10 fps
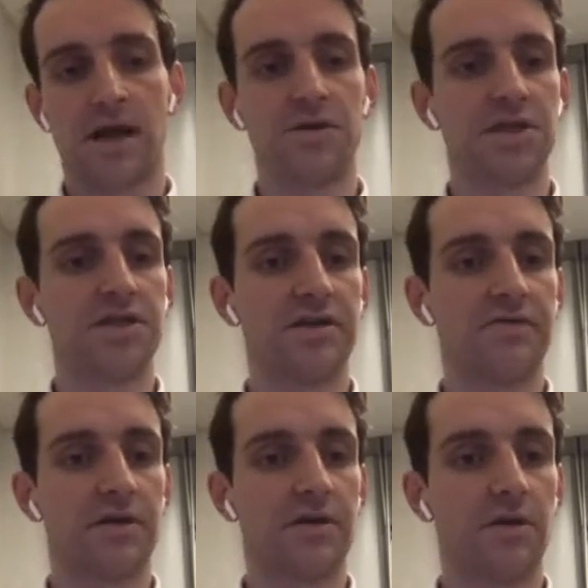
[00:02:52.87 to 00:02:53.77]
acquisition
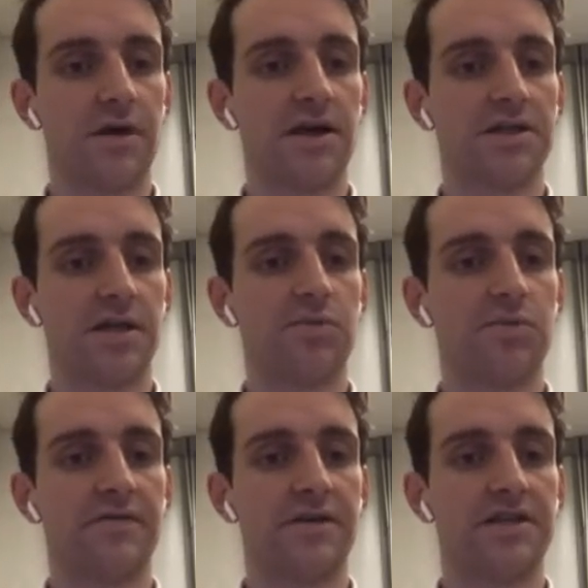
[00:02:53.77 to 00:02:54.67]
of the thorax and a
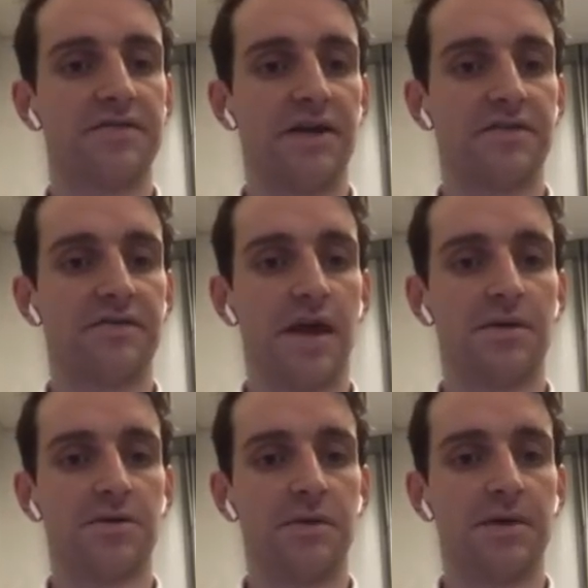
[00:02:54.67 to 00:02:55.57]
portal venous phase of the
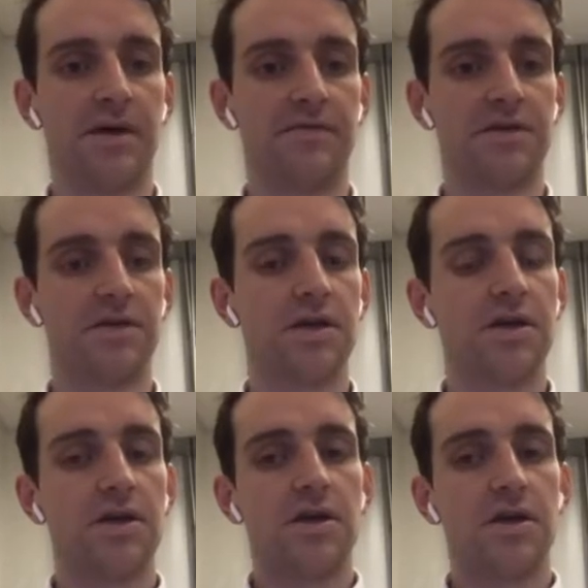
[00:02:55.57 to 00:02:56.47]
abdomen pelvis.
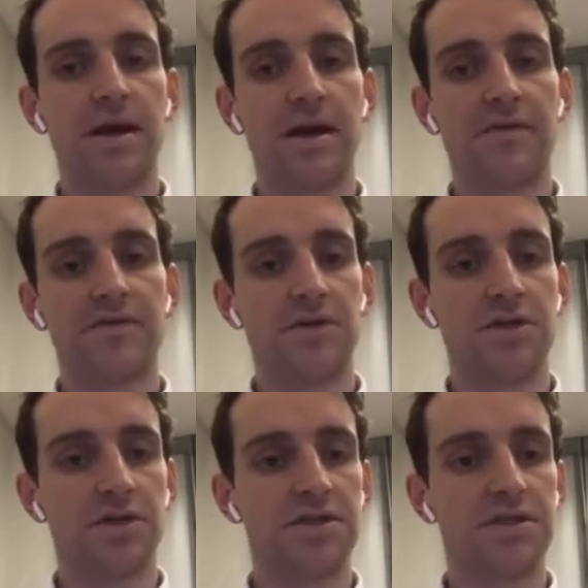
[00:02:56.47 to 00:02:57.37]
You may have to
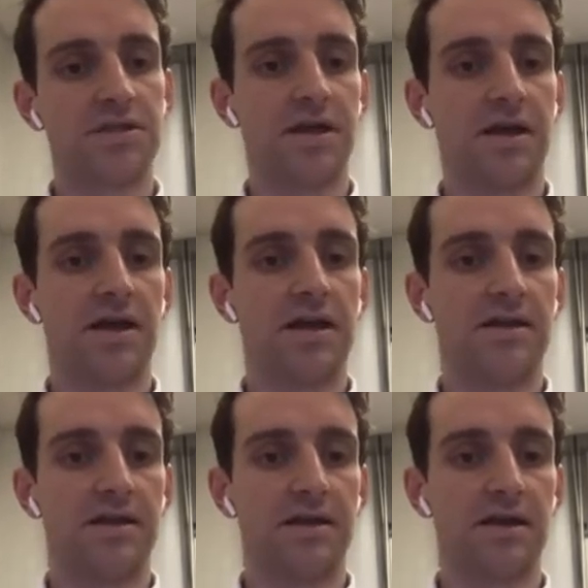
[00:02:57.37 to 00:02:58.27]
adjust
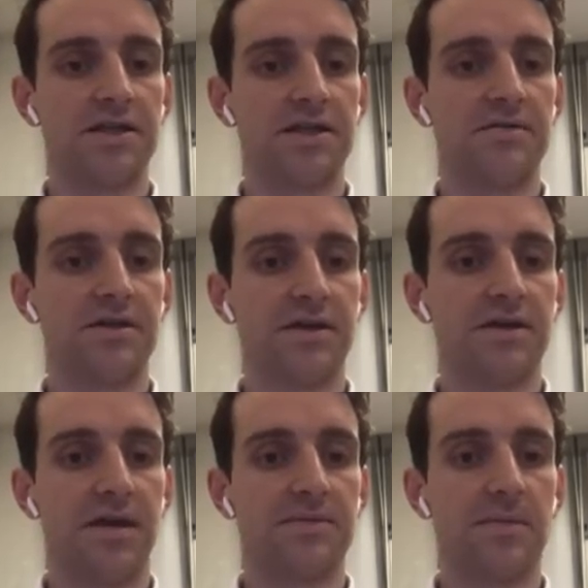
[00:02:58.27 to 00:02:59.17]

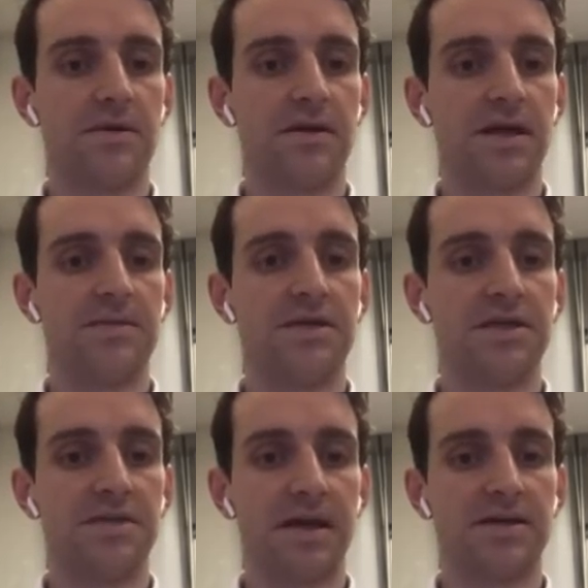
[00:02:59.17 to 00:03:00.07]
the abdominal
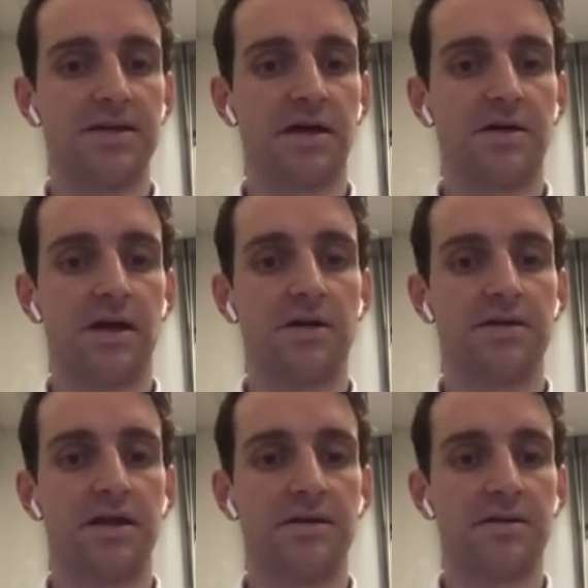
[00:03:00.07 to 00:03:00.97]
imaging depending
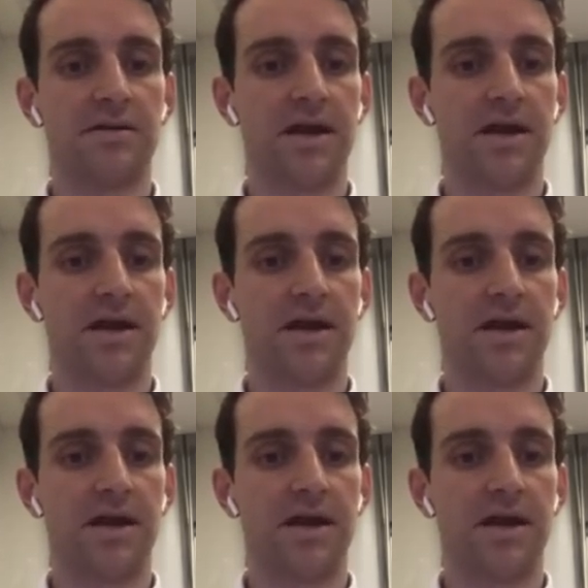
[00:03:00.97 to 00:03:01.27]
on the